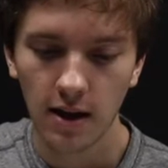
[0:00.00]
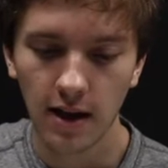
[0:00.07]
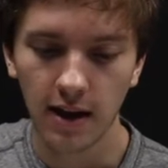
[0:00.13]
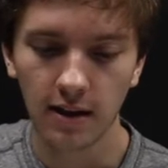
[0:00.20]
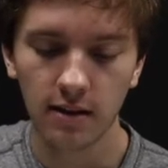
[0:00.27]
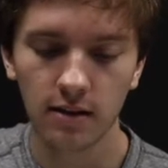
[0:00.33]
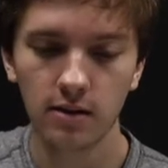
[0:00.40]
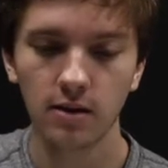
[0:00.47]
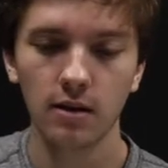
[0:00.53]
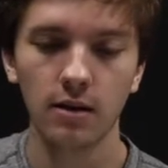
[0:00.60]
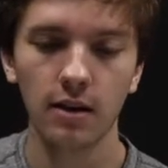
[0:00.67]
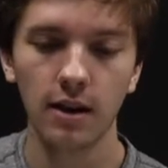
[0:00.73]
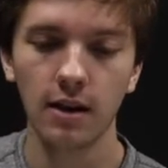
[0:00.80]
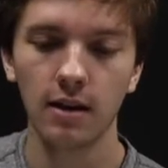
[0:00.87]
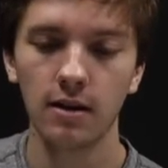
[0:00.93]
and
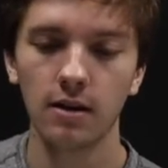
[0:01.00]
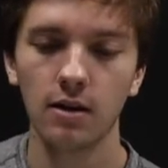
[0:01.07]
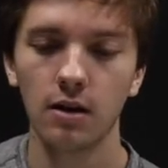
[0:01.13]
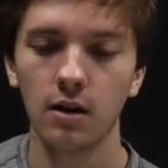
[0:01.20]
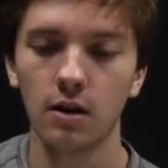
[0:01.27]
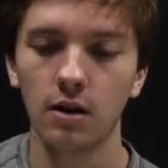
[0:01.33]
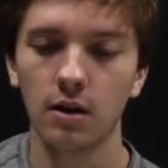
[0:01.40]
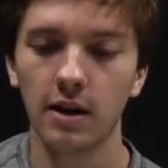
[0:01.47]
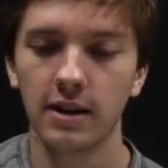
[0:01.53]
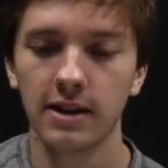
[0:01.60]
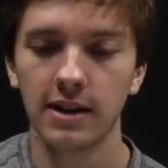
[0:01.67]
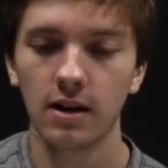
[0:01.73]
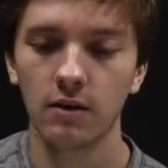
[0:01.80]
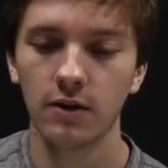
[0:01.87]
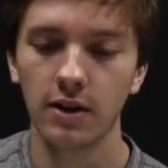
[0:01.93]
then uh, at
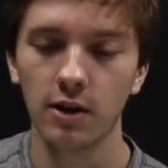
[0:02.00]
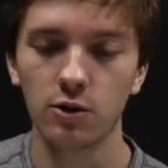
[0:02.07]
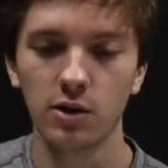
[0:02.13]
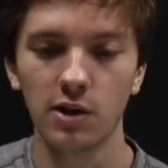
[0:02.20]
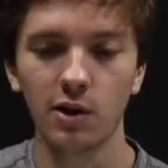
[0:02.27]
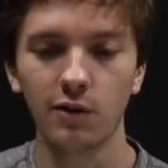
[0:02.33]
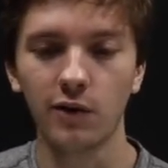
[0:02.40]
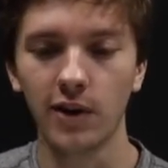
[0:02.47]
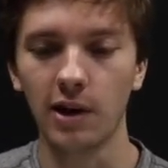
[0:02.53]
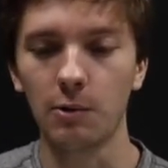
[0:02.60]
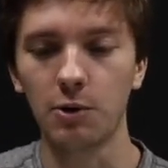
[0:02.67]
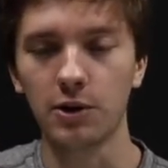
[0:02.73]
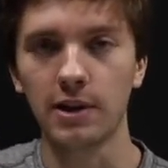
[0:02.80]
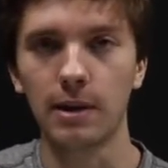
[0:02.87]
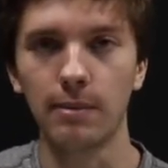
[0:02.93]
the end of it there's a little
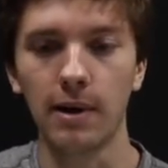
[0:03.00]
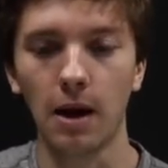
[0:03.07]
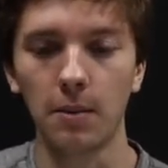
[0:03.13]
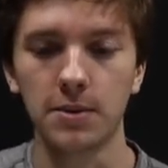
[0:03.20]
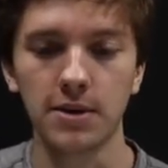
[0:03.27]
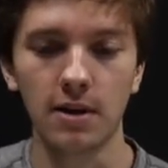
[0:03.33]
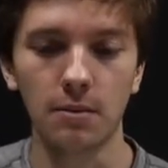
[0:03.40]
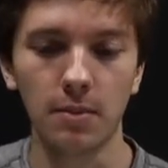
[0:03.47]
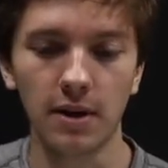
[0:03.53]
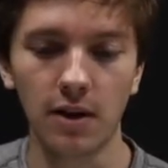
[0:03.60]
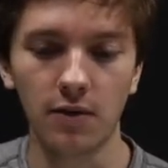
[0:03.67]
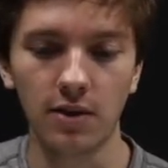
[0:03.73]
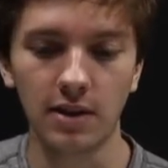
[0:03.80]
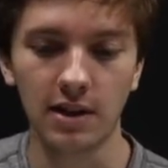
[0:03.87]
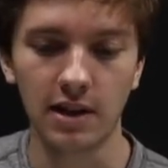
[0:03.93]
firework that pops up and
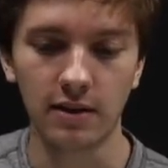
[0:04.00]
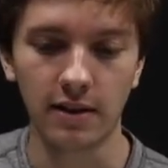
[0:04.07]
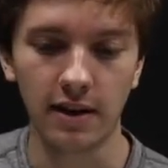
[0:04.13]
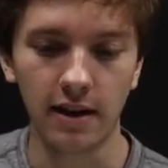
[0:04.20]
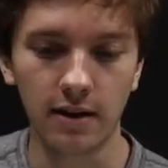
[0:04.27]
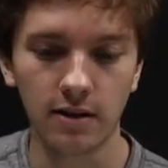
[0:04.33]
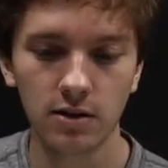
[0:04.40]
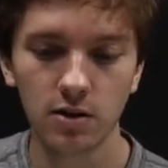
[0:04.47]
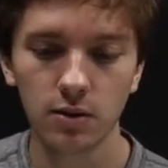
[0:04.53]
everything like that.